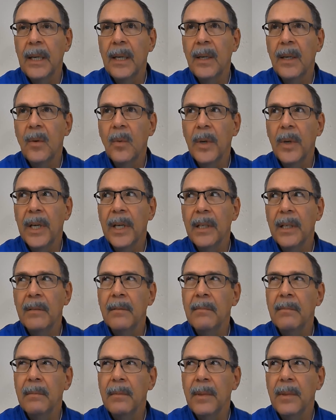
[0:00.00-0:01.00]

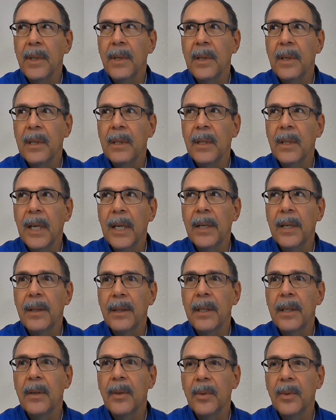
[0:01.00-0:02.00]
when you can kind of
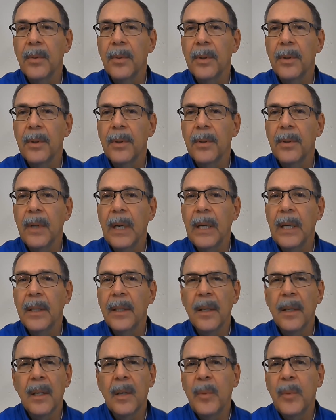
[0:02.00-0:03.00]
think through
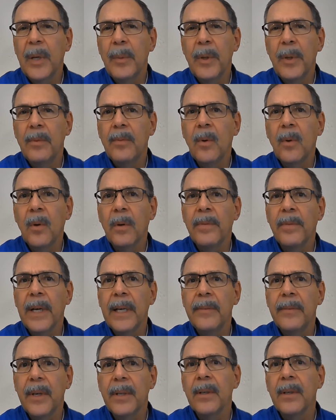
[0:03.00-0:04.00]
that there may be four or
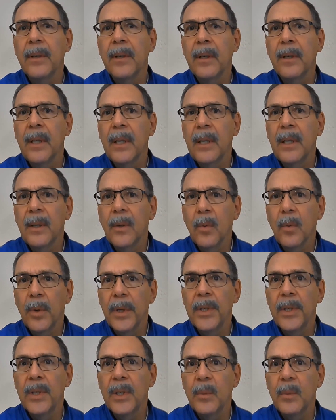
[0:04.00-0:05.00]
five other
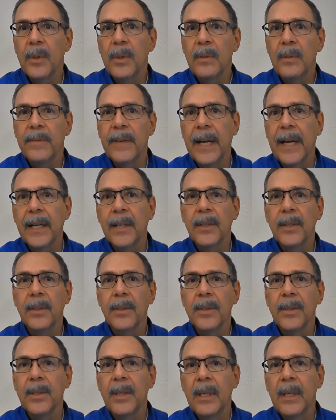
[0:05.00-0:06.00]
reasonable
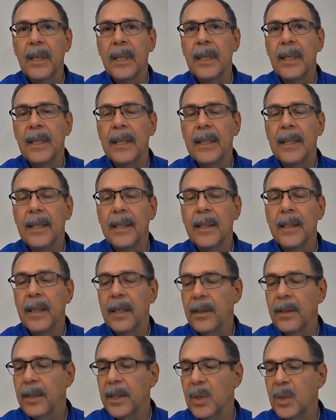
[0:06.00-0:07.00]
factors that
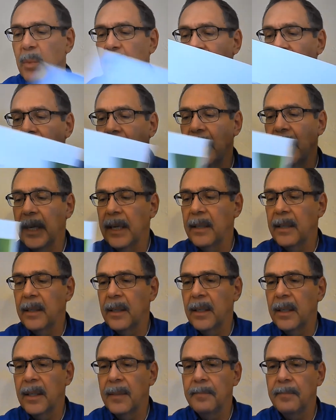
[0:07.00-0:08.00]
could explain the
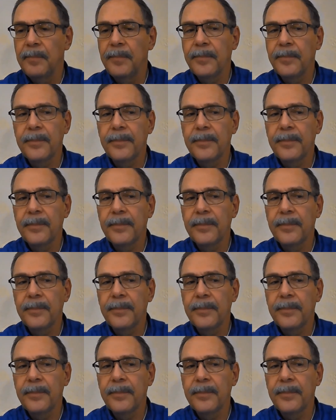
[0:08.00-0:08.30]
outcome?